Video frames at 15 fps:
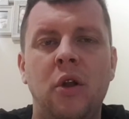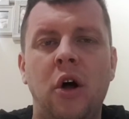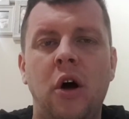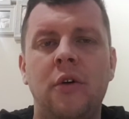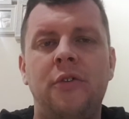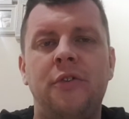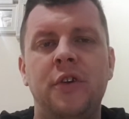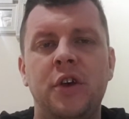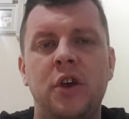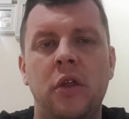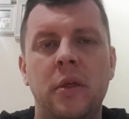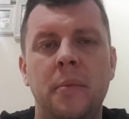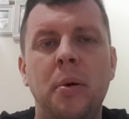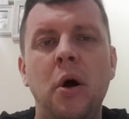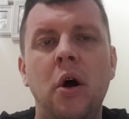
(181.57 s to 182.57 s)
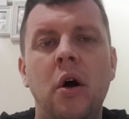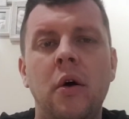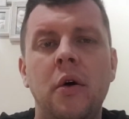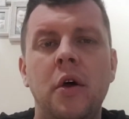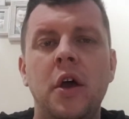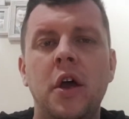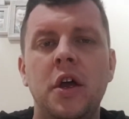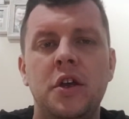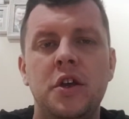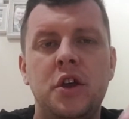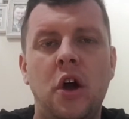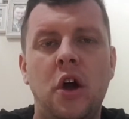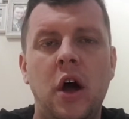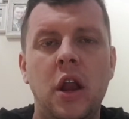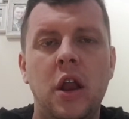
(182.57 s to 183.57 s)
lots. So you got the pot, you
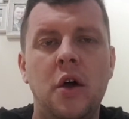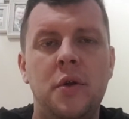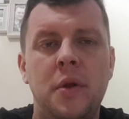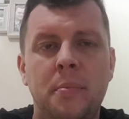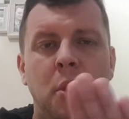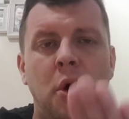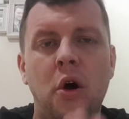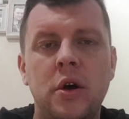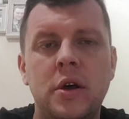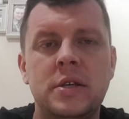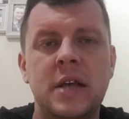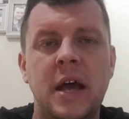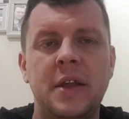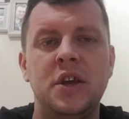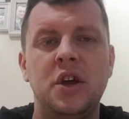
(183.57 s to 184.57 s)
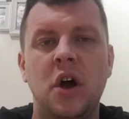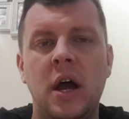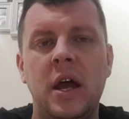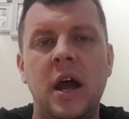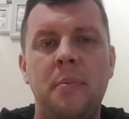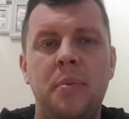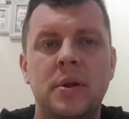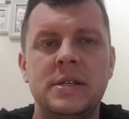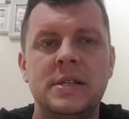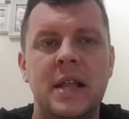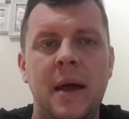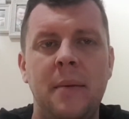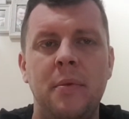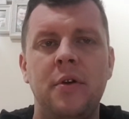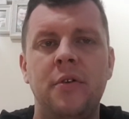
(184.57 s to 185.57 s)
got a load of Pogs, and you got a couple of
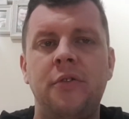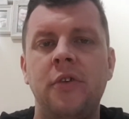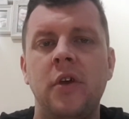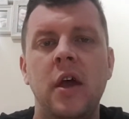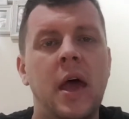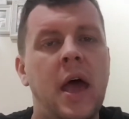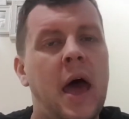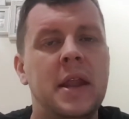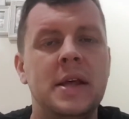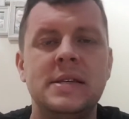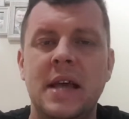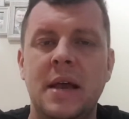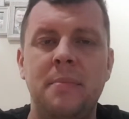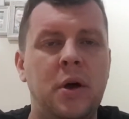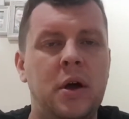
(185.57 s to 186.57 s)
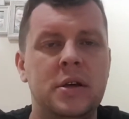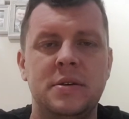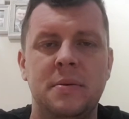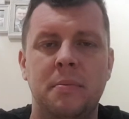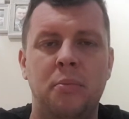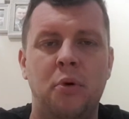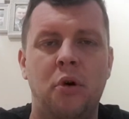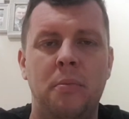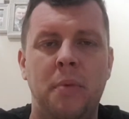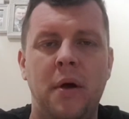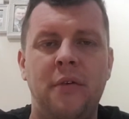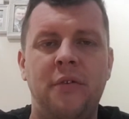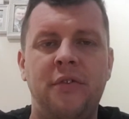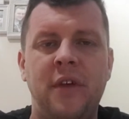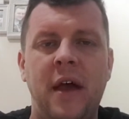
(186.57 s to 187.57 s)
slammers. And the same person bought
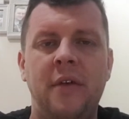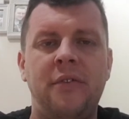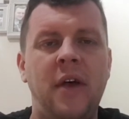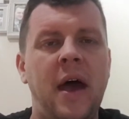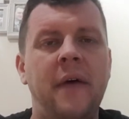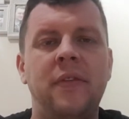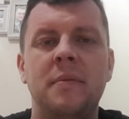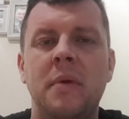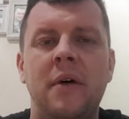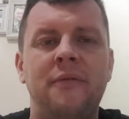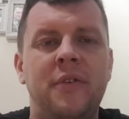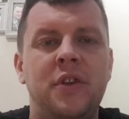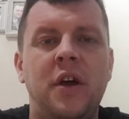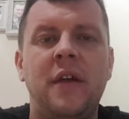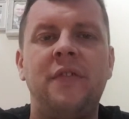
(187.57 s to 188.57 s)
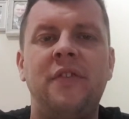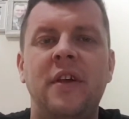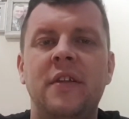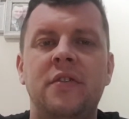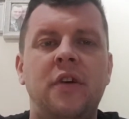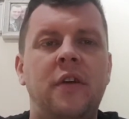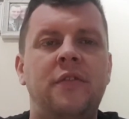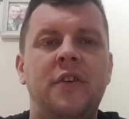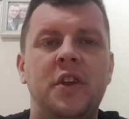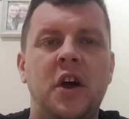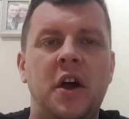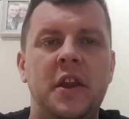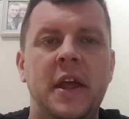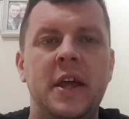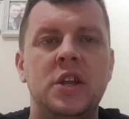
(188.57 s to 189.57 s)
both sets. I had them up for
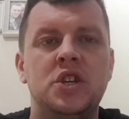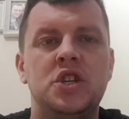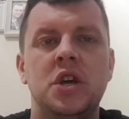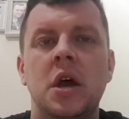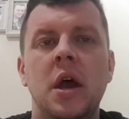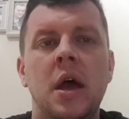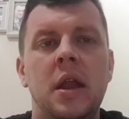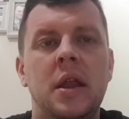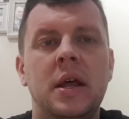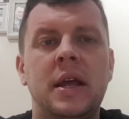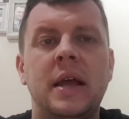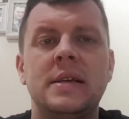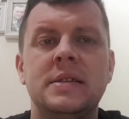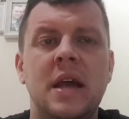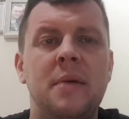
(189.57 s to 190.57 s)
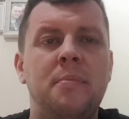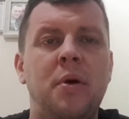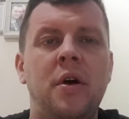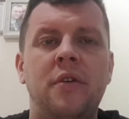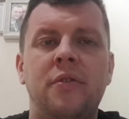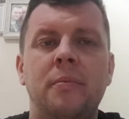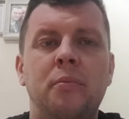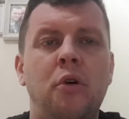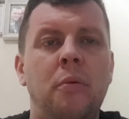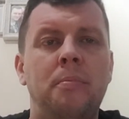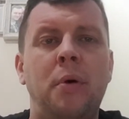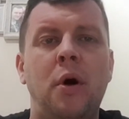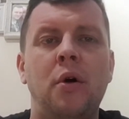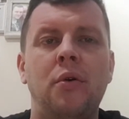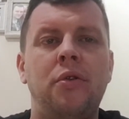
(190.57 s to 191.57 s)
$19.99 each. The same person bought
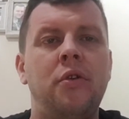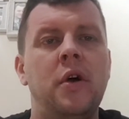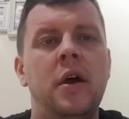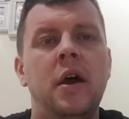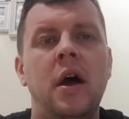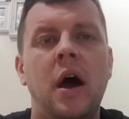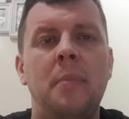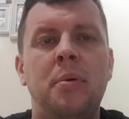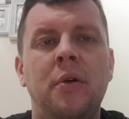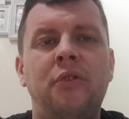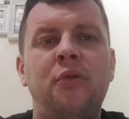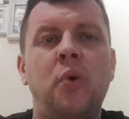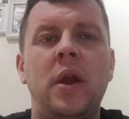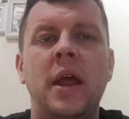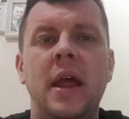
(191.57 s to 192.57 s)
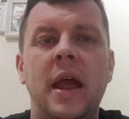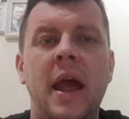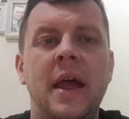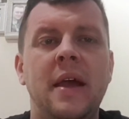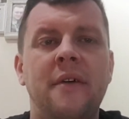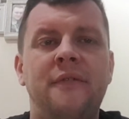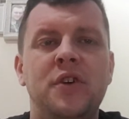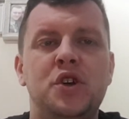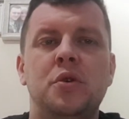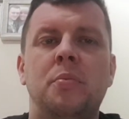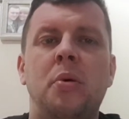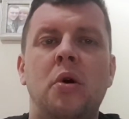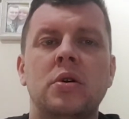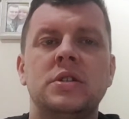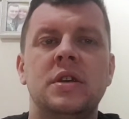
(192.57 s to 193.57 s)
both. I put 28 official
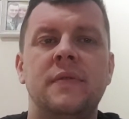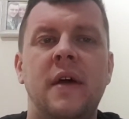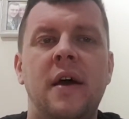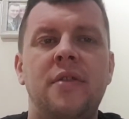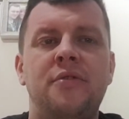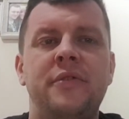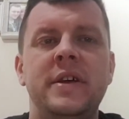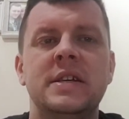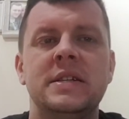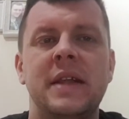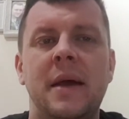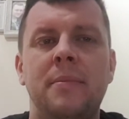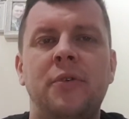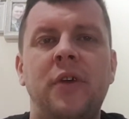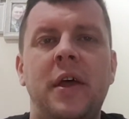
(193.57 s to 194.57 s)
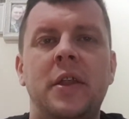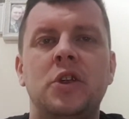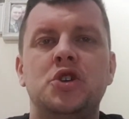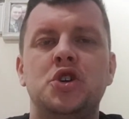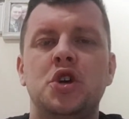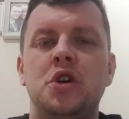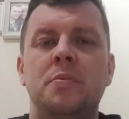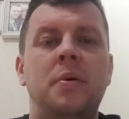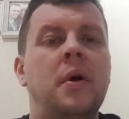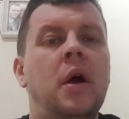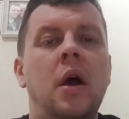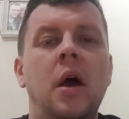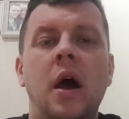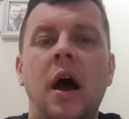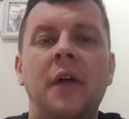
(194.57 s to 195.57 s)
Pogs in there, 3 slammers and a tube.
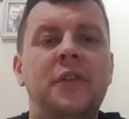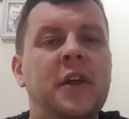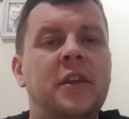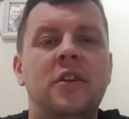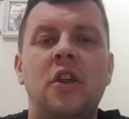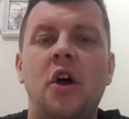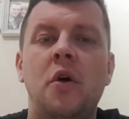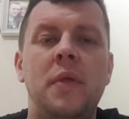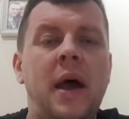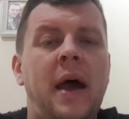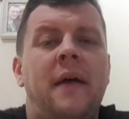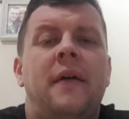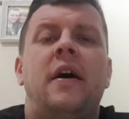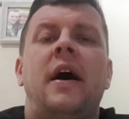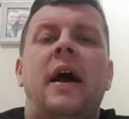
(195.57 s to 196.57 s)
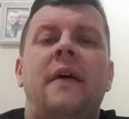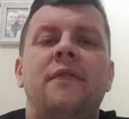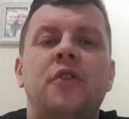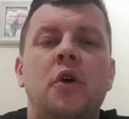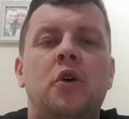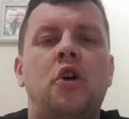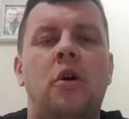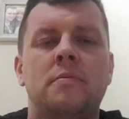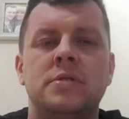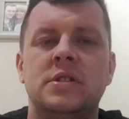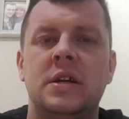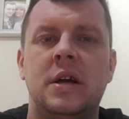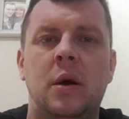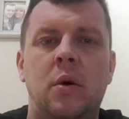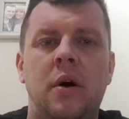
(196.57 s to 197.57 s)
I didn't know, I had no comps
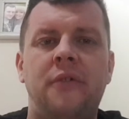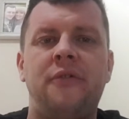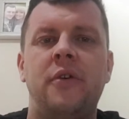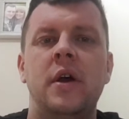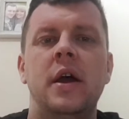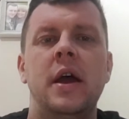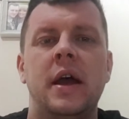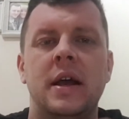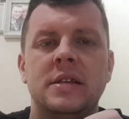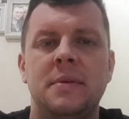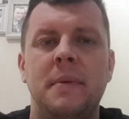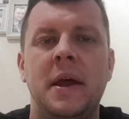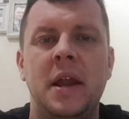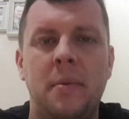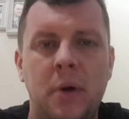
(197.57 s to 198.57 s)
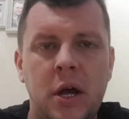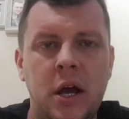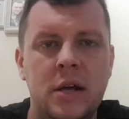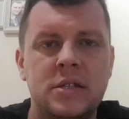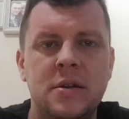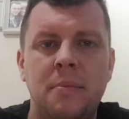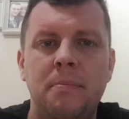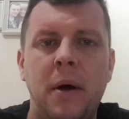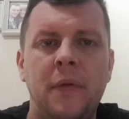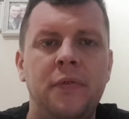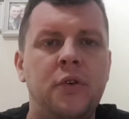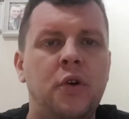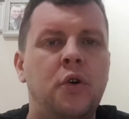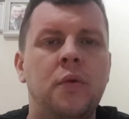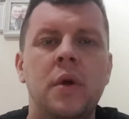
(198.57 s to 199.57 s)
to go off because I made up a custom
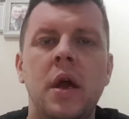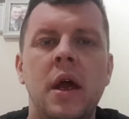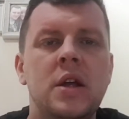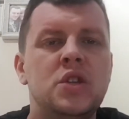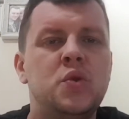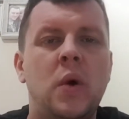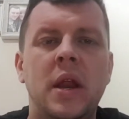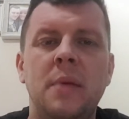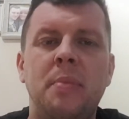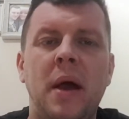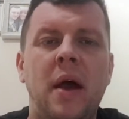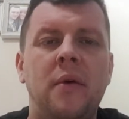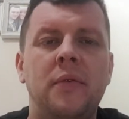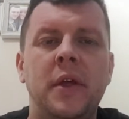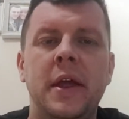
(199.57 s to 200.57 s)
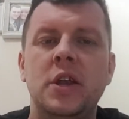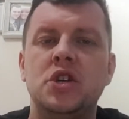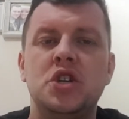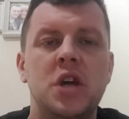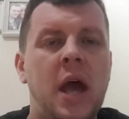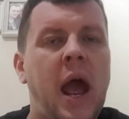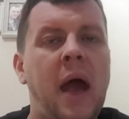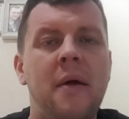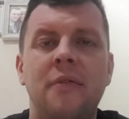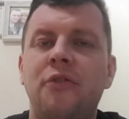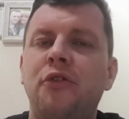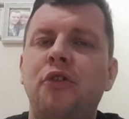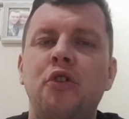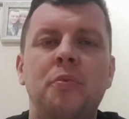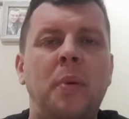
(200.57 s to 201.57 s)
bundle. £20 each,
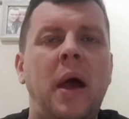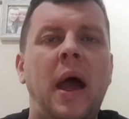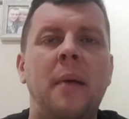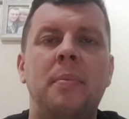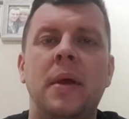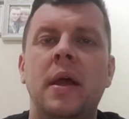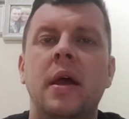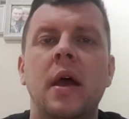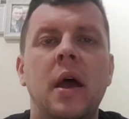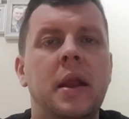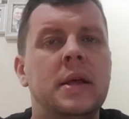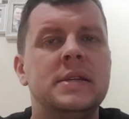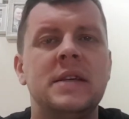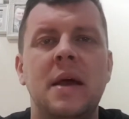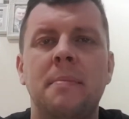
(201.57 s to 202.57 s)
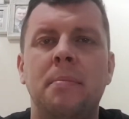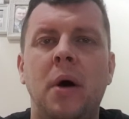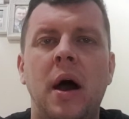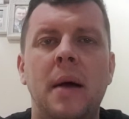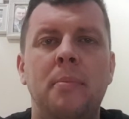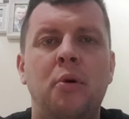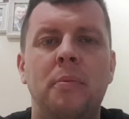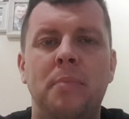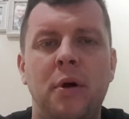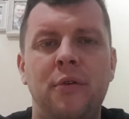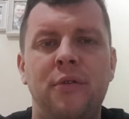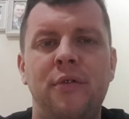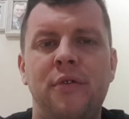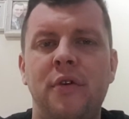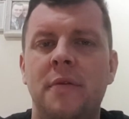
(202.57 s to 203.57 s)
super happy. The same buyer bought
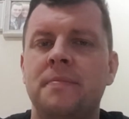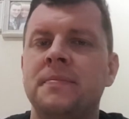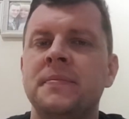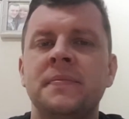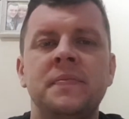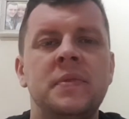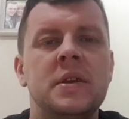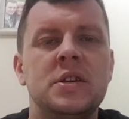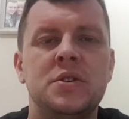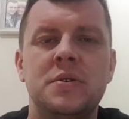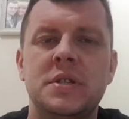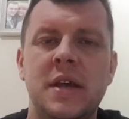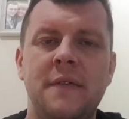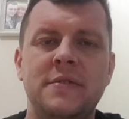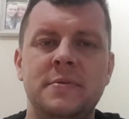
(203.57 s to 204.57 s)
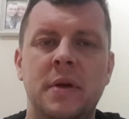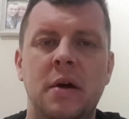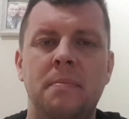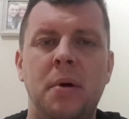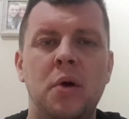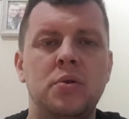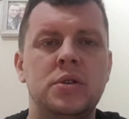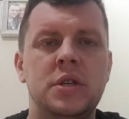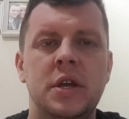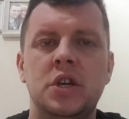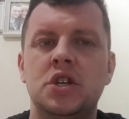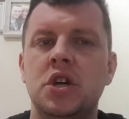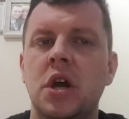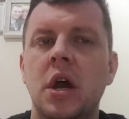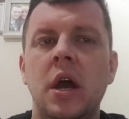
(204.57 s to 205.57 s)
both of them, so it saves me on
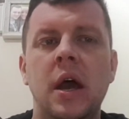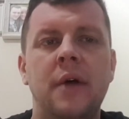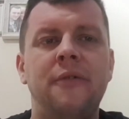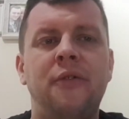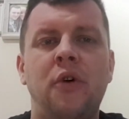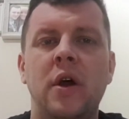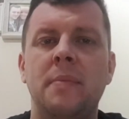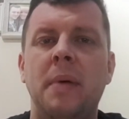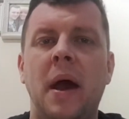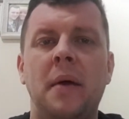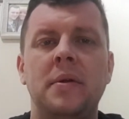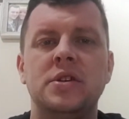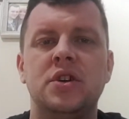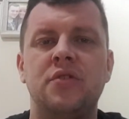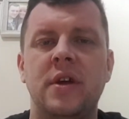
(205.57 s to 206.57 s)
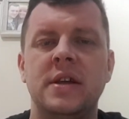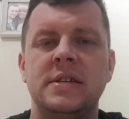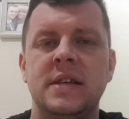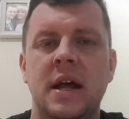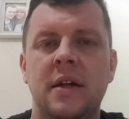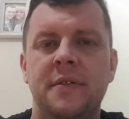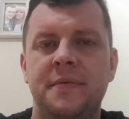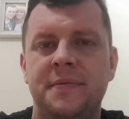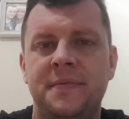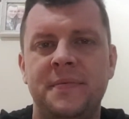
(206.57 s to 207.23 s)
postage. £40 is a great sale.